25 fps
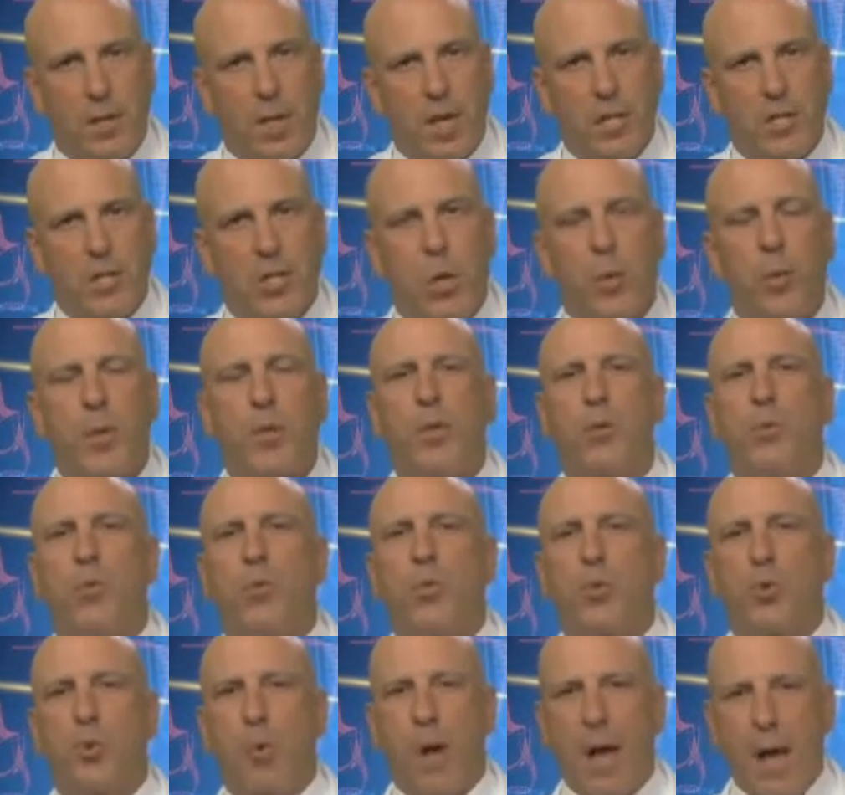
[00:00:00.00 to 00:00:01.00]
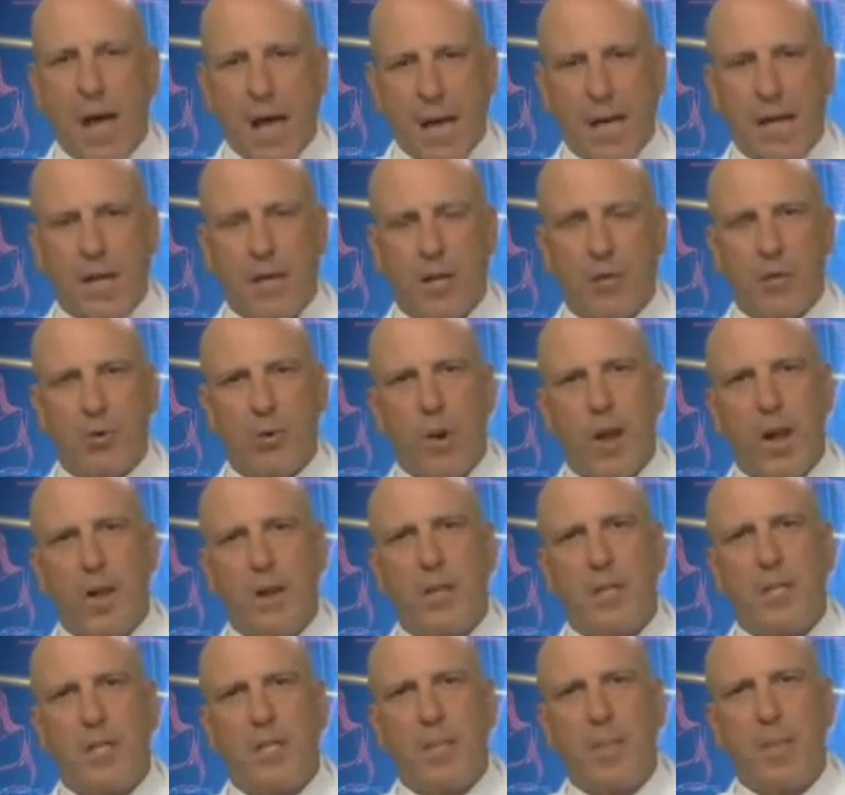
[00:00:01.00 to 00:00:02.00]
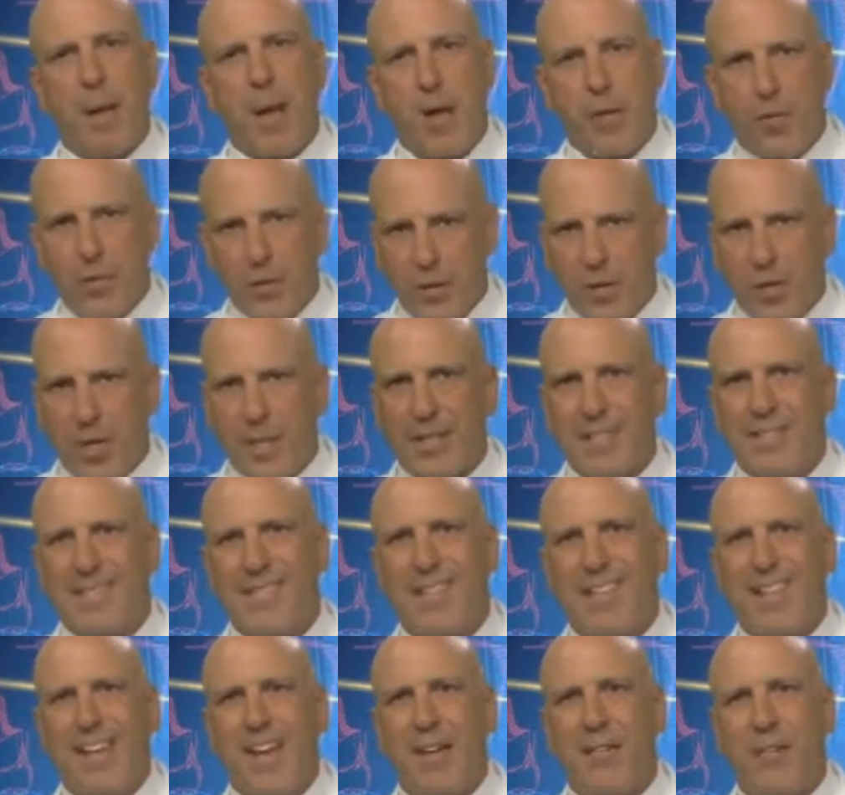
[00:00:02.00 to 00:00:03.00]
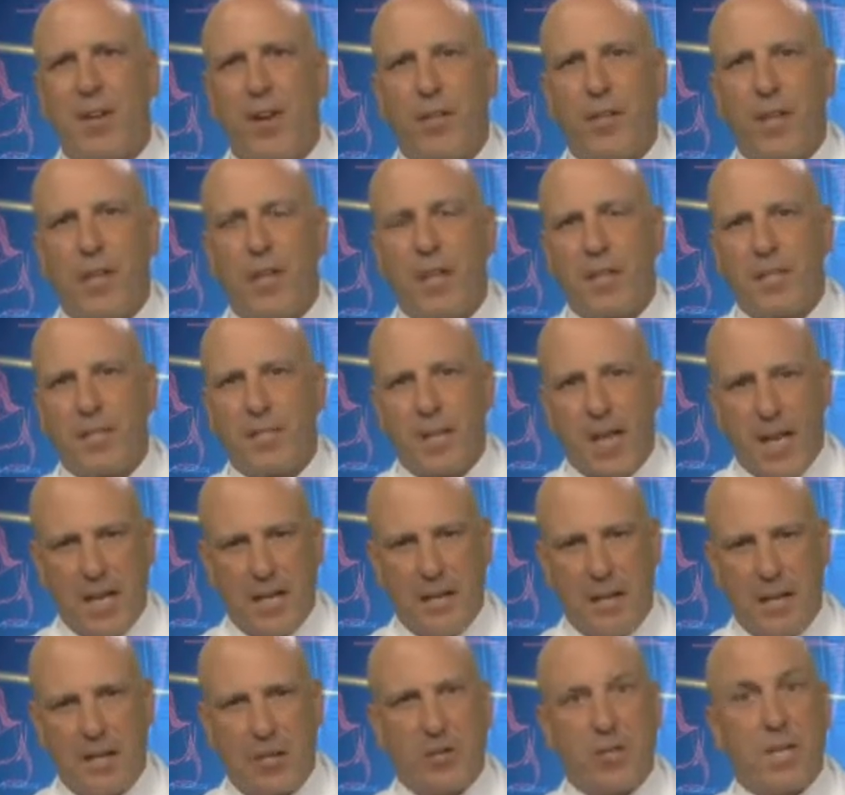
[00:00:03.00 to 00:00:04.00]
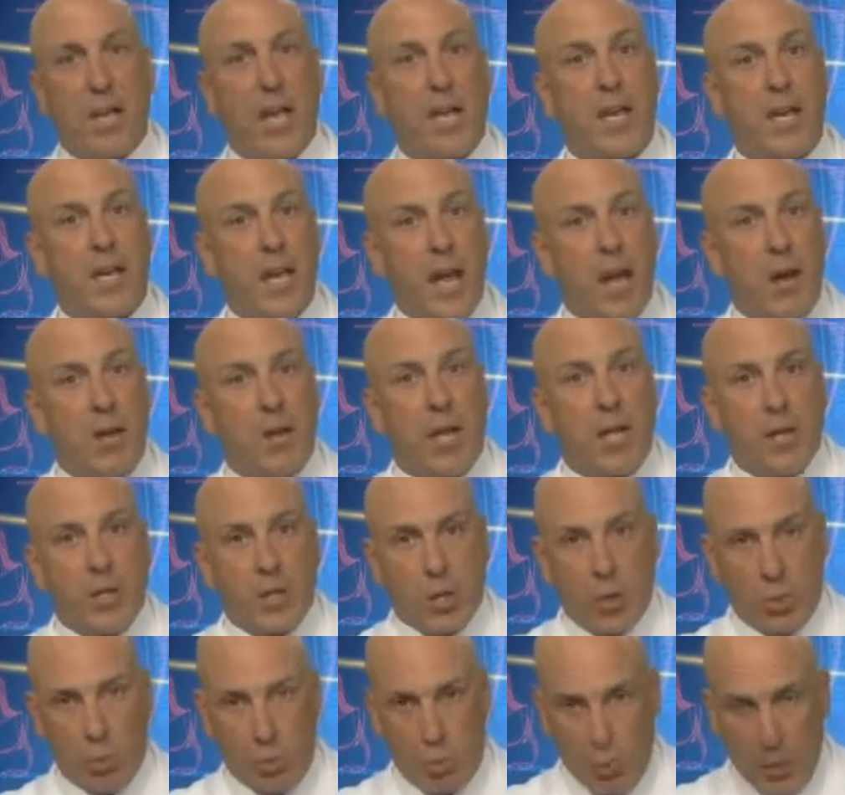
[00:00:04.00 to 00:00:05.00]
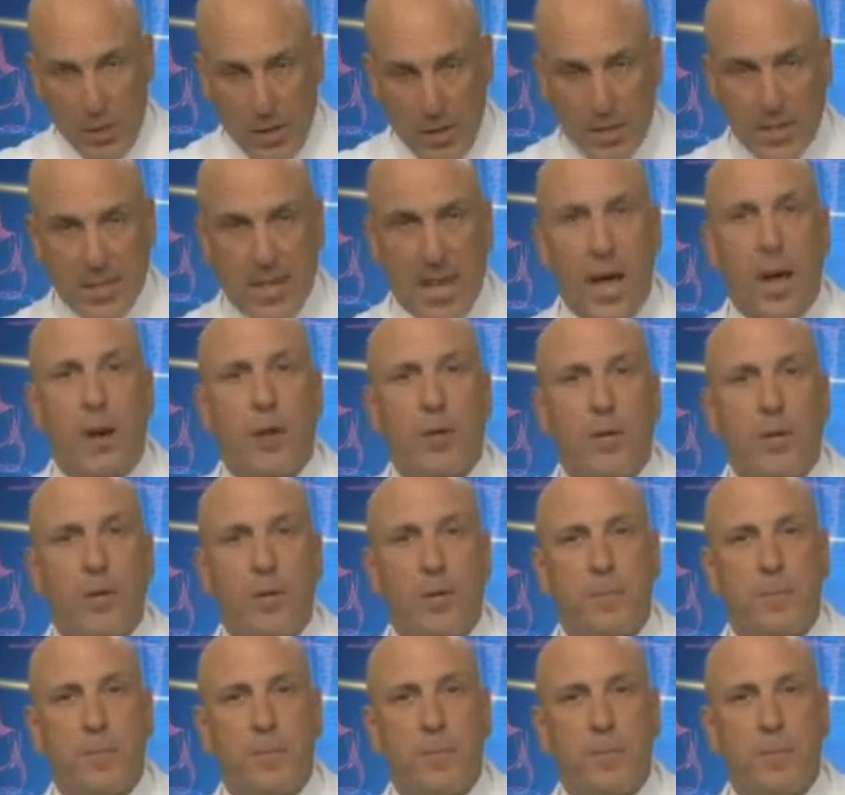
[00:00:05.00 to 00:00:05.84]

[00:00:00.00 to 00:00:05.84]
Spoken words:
And so when you try a crown into the mouth and you get saliva on the inside and then you take it out and you rinse out